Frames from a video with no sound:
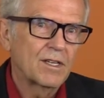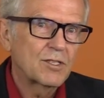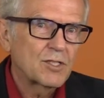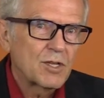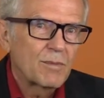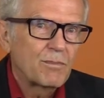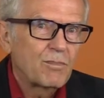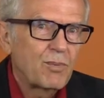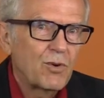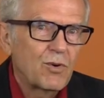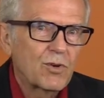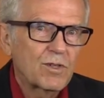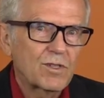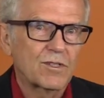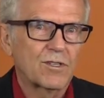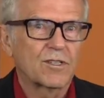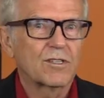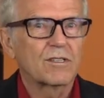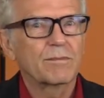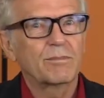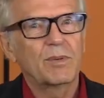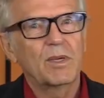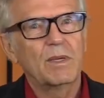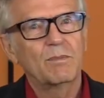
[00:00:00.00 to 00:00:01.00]
It's
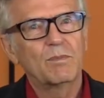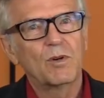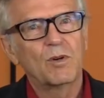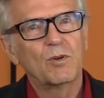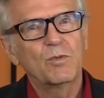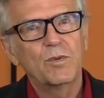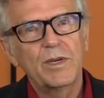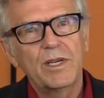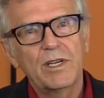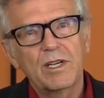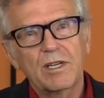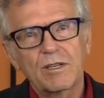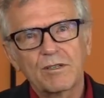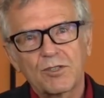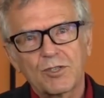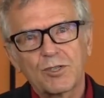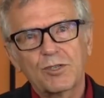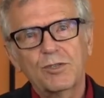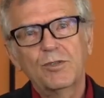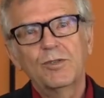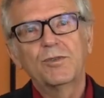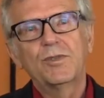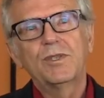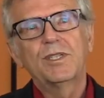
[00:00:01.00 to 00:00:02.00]
important to people. We are
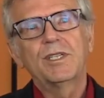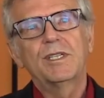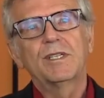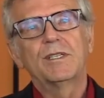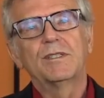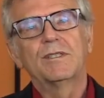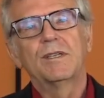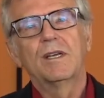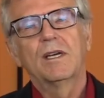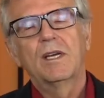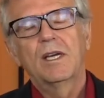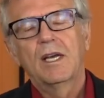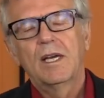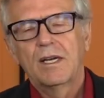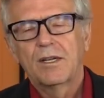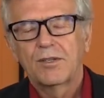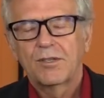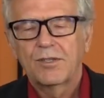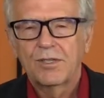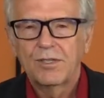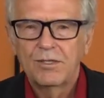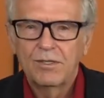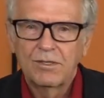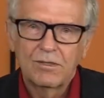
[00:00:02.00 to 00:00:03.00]
tuned in
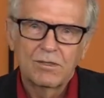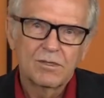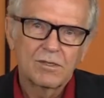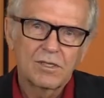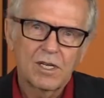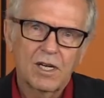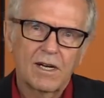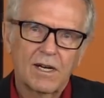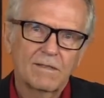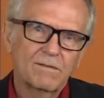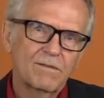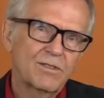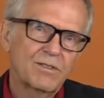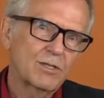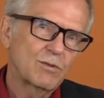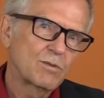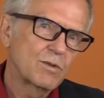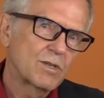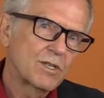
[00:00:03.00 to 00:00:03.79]
to conflict.